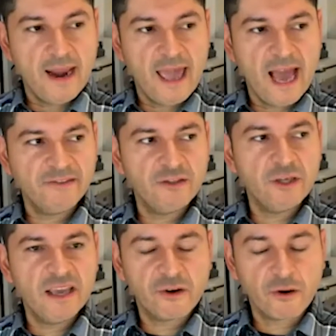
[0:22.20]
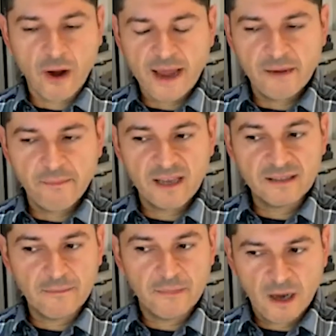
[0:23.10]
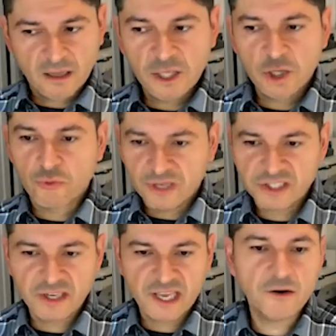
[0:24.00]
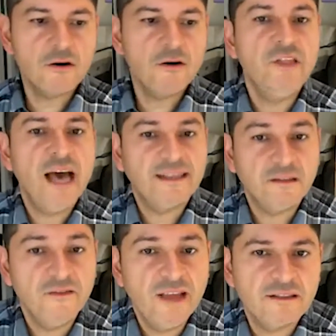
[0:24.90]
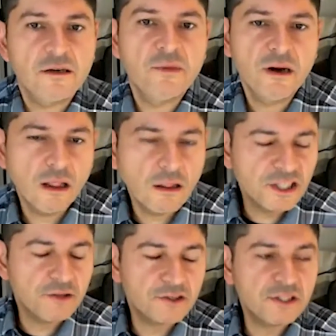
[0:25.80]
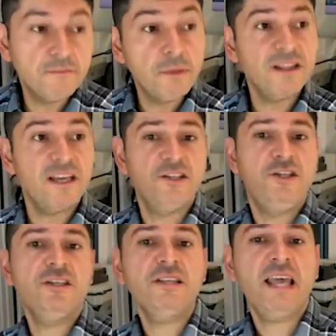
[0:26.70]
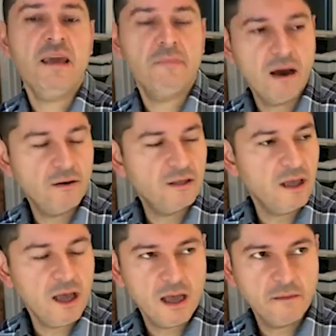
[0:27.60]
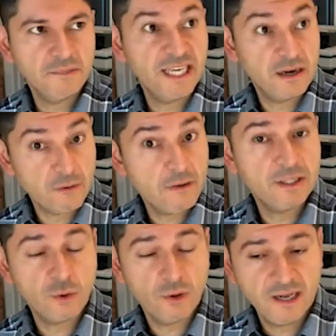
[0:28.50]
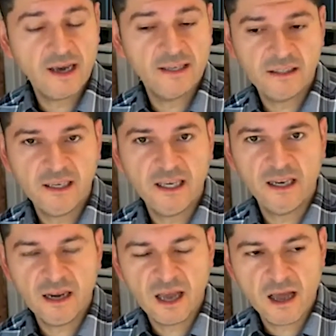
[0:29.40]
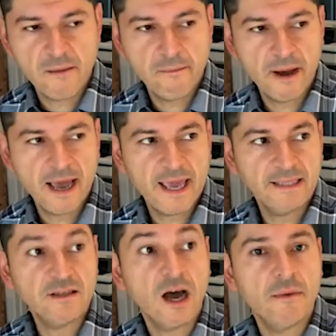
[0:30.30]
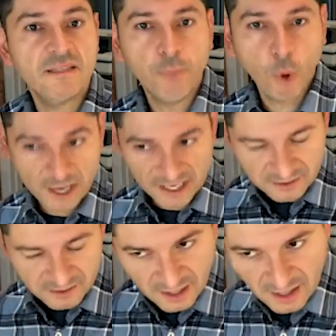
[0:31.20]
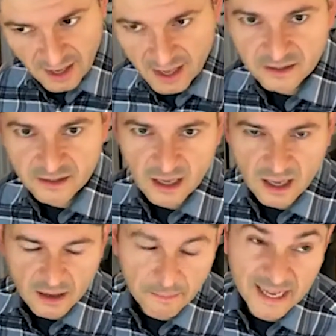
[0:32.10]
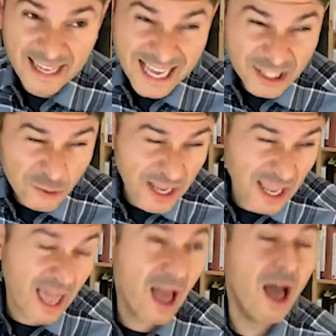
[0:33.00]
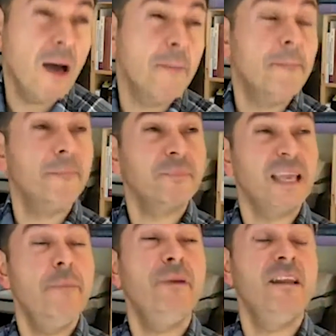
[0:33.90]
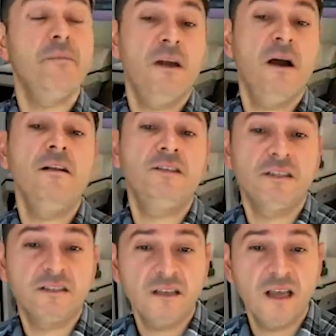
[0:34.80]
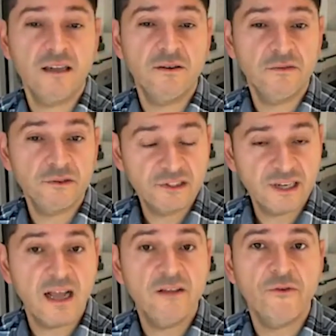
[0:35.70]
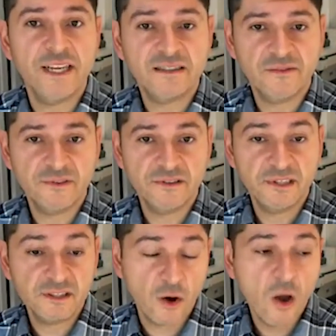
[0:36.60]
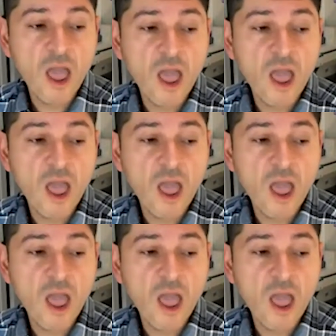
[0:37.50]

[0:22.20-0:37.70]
I have to give credit because I'm not the originator of that terminology. There's a book that just came out January 2019 by Thomas Boyce. He is a pediatric epidemiologist at University of California, San Francisco.